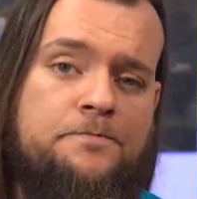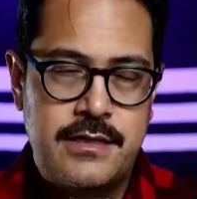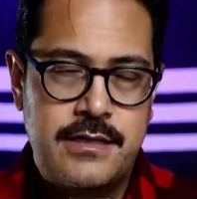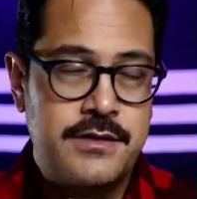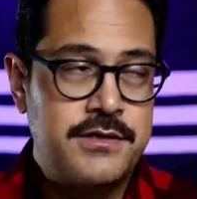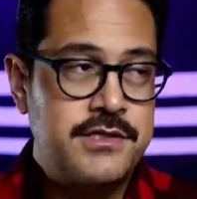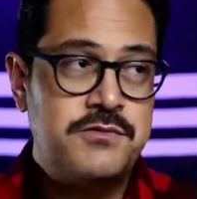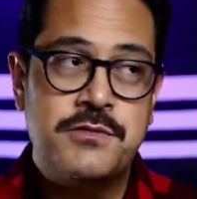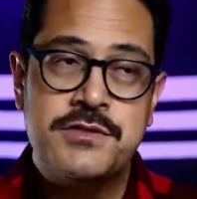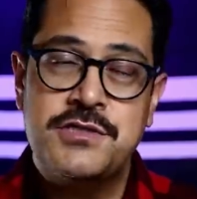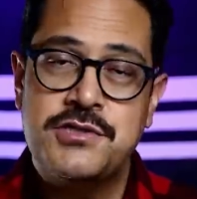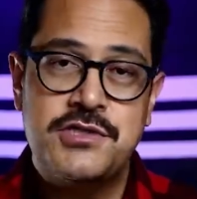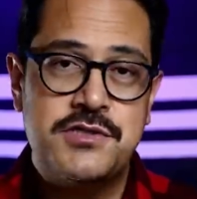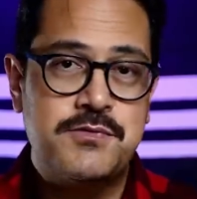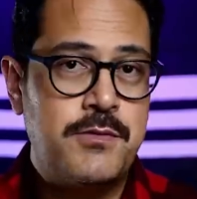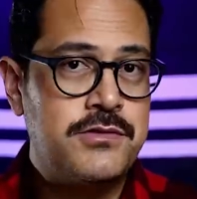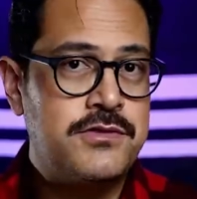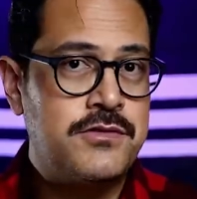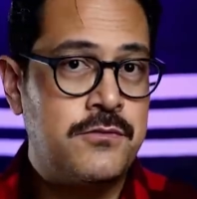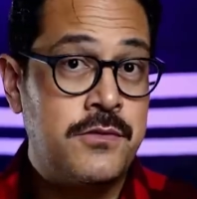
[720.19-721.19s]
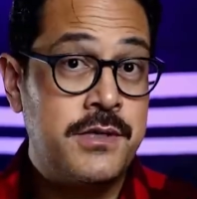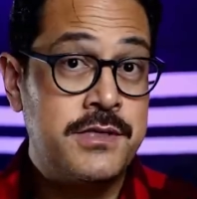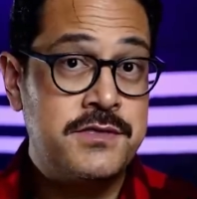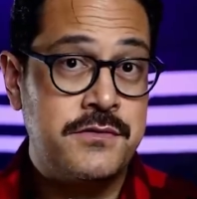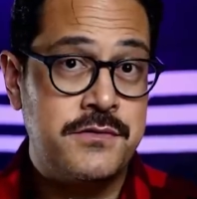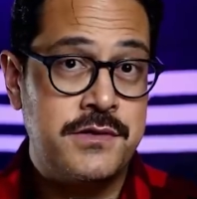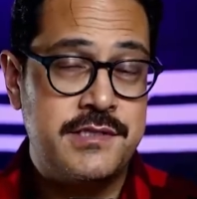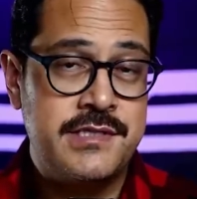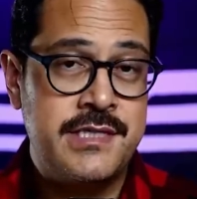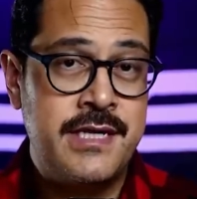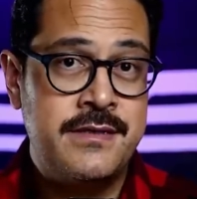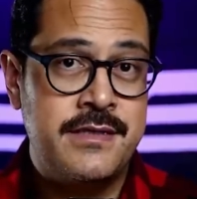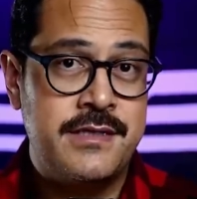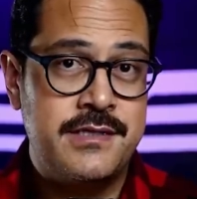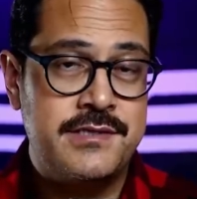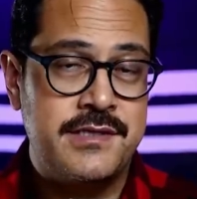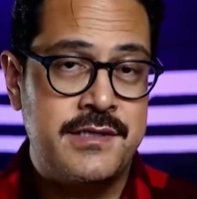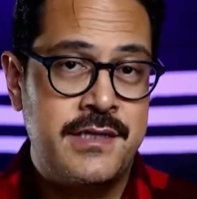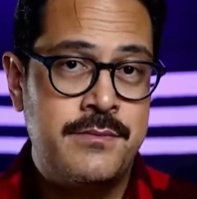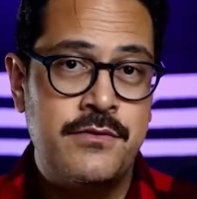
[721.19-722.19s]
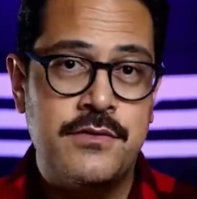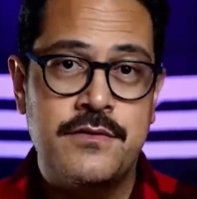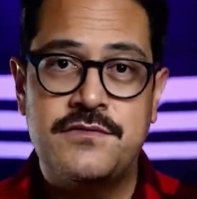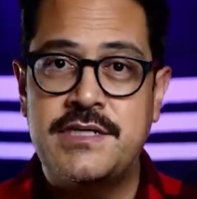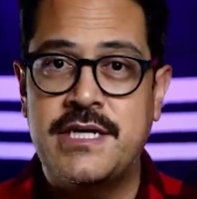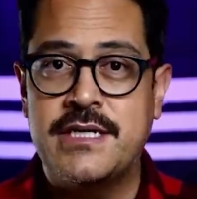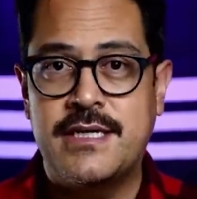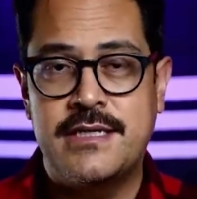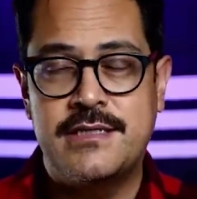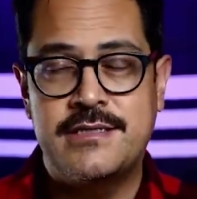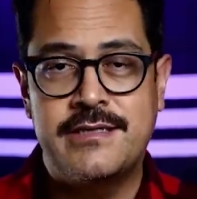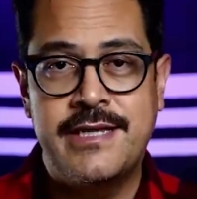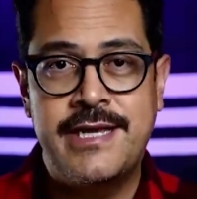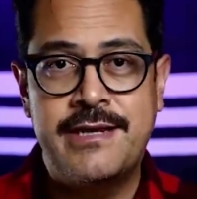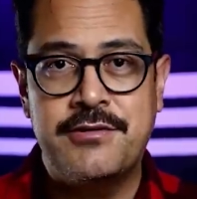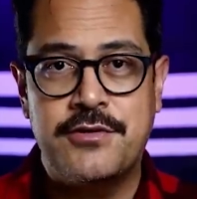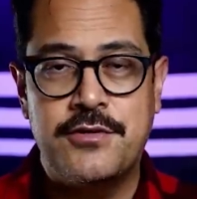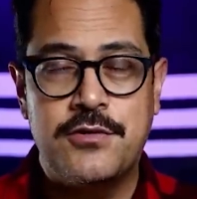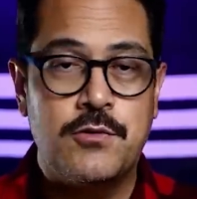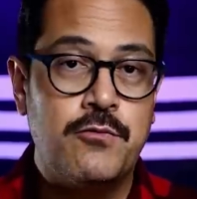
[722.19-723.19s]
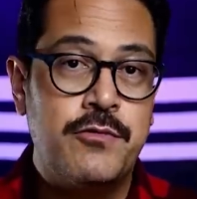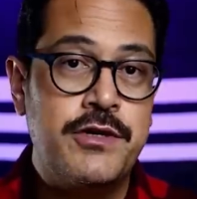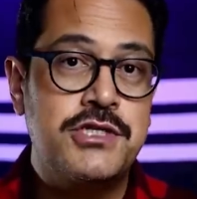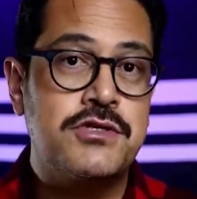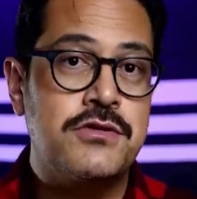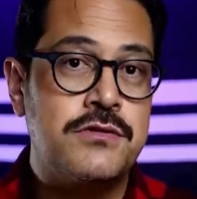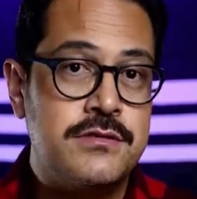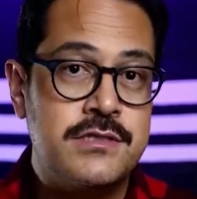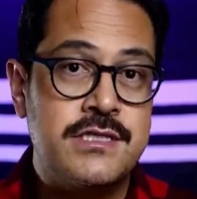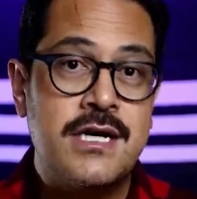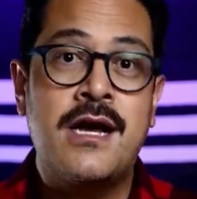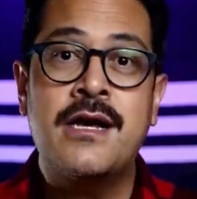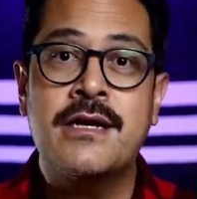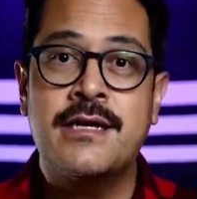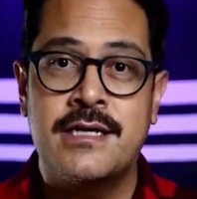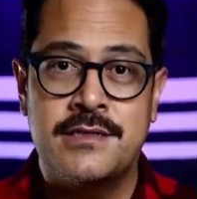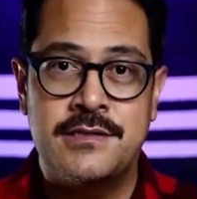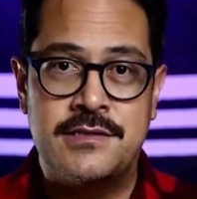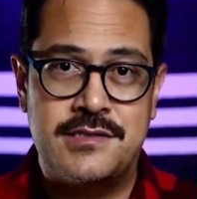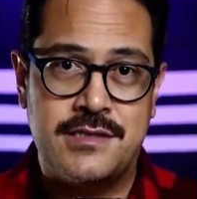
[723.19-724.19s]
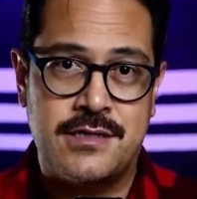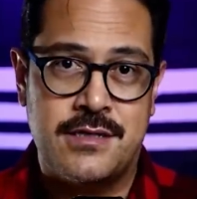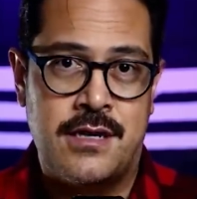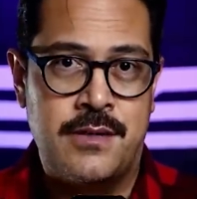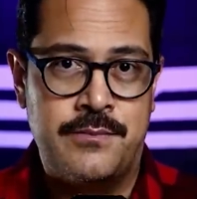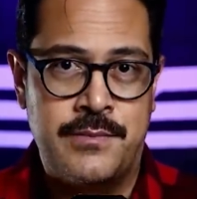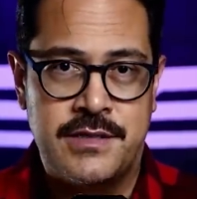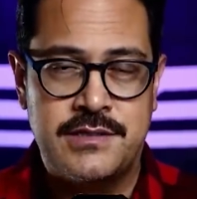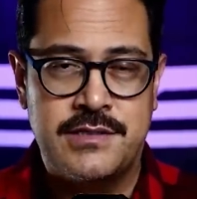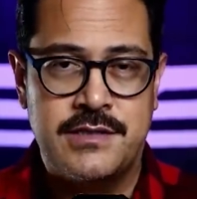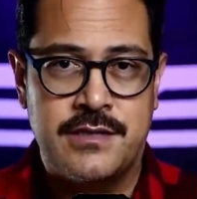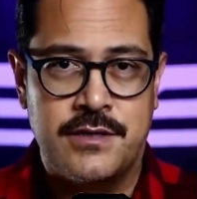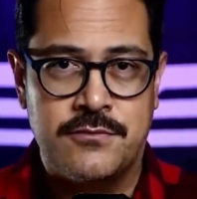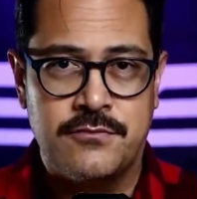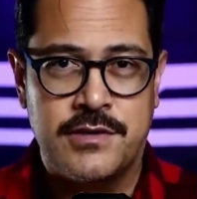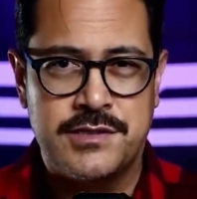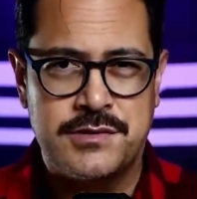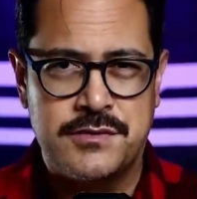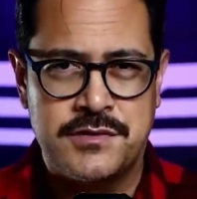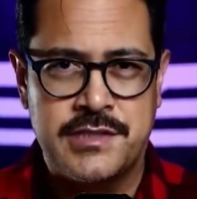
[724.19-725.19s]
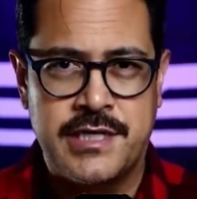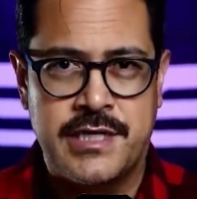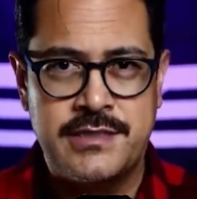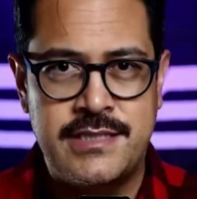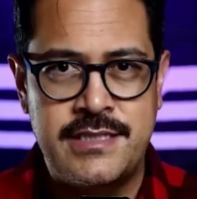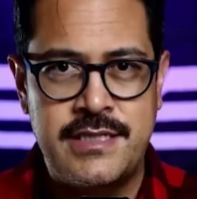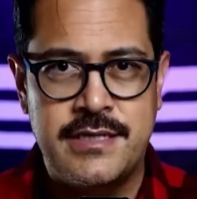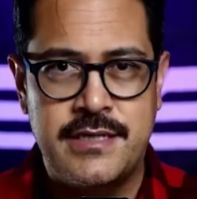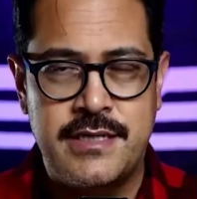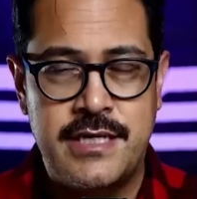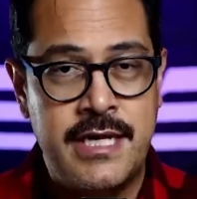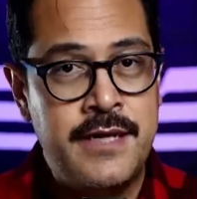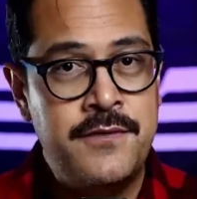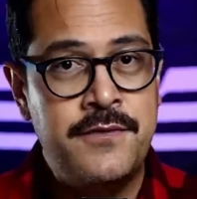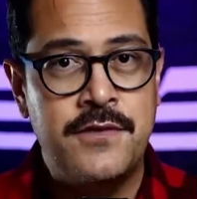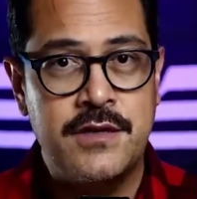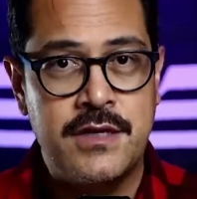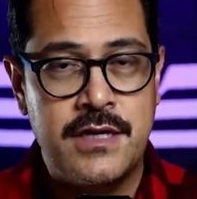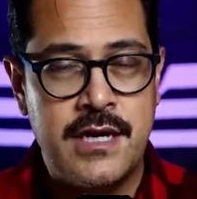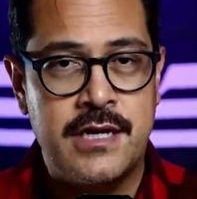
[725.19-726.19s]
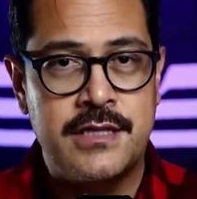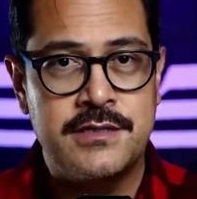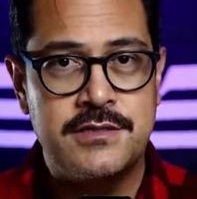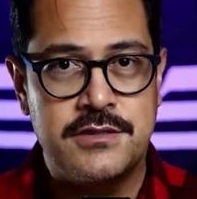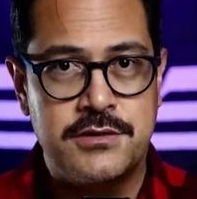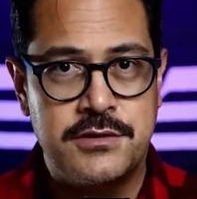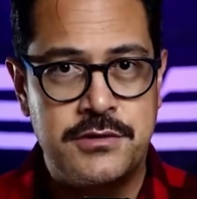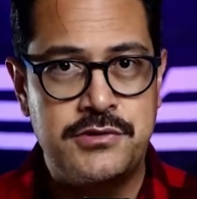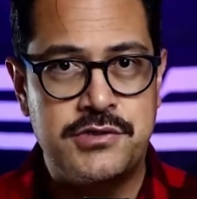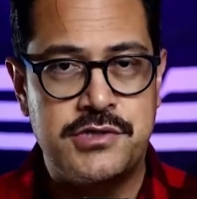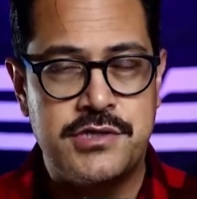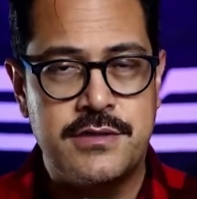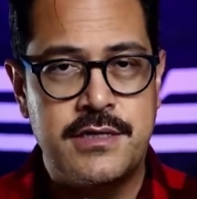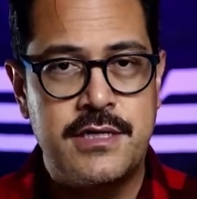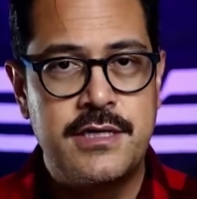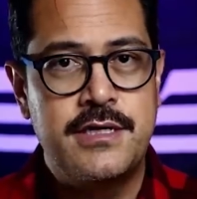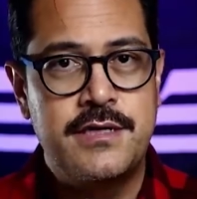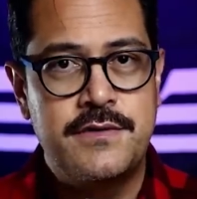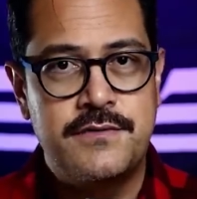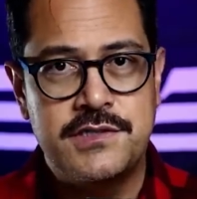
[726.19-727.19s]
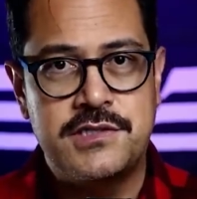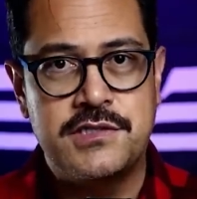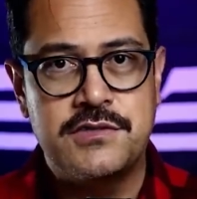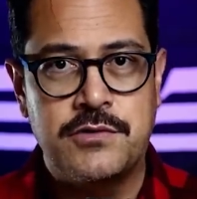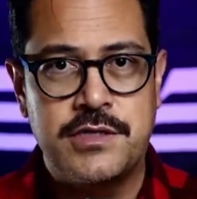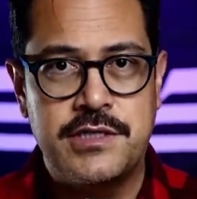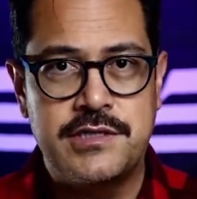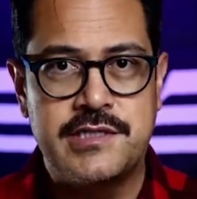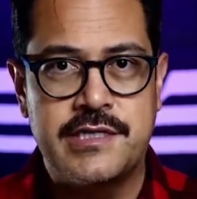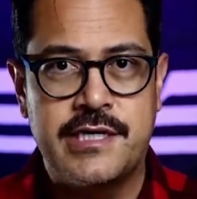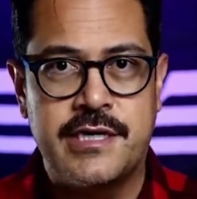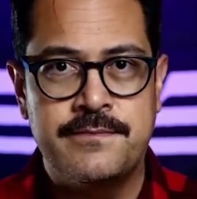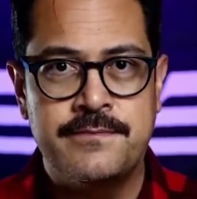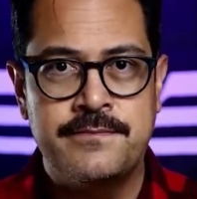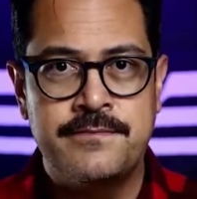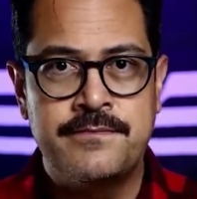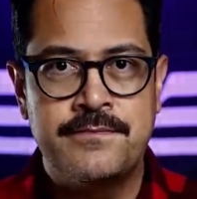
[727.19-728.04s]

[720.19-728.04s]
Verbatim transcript: Now, this wasn't just Bertrand Russell that said this. A number of decades later, Richard Dawkins commented on Russell's idea in The God Delusion. This is what he said.